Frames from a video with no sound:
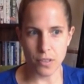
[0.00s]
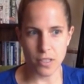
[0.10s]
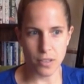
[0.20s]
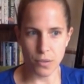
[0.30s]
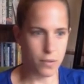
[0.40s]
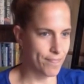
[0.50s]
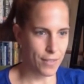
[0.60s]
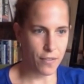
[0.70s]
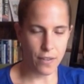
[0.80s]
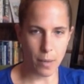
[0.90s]
to
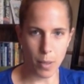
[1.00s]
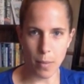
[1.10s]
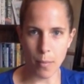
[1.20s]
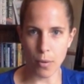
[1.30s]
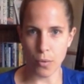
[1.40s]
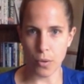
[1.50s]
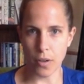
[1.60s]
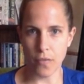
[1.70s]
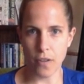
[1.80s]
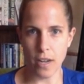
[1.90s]
a family member
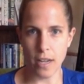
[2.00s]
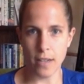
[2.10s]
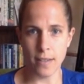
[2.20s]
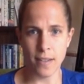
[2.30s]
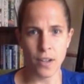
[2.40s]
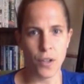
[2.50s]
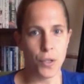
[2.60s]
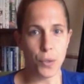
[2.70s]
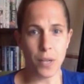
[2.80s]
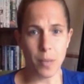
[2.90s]
or a friend,
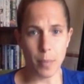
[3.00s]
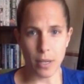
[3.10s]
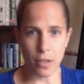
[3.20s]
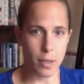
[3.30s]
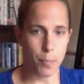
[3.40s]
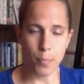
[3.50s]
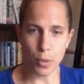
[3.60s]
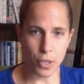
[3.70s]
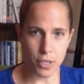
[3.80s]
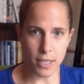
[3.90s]
you can barely
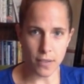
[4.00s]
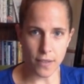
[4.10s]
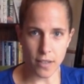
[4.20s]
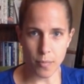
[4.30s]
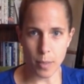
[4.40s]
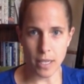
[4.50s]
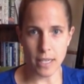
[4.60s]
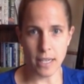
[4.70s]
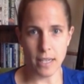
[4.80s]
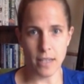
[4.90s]
pull yourself out of bed
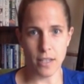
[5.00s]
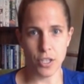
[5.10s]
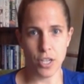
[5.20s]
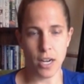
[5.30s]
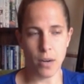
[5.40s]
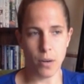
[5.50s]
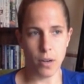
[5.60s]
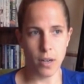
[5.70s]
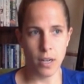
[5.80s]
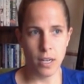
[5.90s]
to get in the
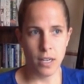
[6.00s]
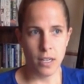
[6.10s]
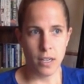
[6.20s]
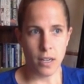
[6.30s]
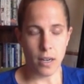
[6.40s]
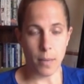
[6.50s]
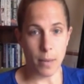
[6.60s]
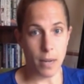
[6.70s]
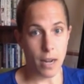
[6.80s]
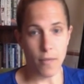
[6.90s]
shower.
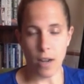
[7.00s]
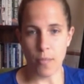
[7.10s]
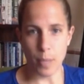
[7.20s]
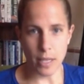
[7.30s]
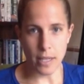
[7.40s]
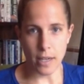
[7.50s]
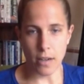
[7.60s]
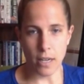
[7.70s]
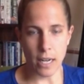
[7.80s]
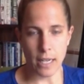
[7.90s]
I've been
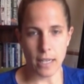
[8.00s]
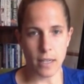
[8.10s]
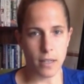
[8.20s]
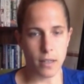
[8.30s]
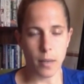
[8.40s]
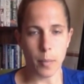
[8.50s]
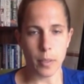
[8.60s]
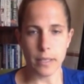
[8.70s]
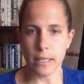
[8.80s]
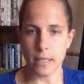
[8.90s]
there, and I can
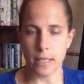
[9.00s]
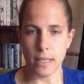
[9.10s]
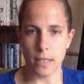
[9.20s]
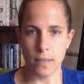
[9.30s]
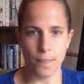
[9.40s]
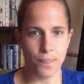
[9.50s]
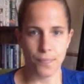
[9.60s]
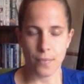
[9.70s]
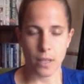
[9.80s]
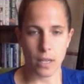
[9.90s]
completely
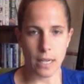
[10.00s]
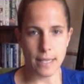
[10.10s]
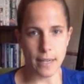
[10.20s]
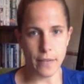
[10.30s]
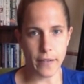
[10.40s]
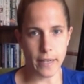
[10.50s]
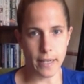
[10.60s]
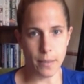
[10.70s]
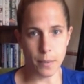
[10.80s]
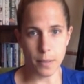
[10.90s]

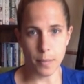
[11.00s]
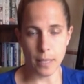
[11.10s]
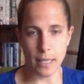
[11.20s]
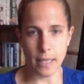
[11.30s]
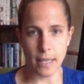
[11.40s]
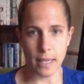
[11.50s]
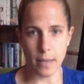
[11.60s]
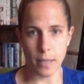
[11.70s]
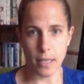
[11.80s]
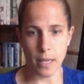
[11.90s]
identify with being in
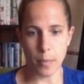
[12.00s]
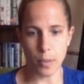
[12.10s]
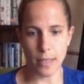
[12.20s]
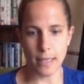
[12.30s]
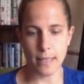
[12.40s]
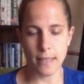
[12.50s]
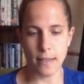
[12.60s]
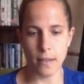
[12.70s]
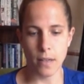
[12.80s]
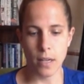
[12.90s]
that place, and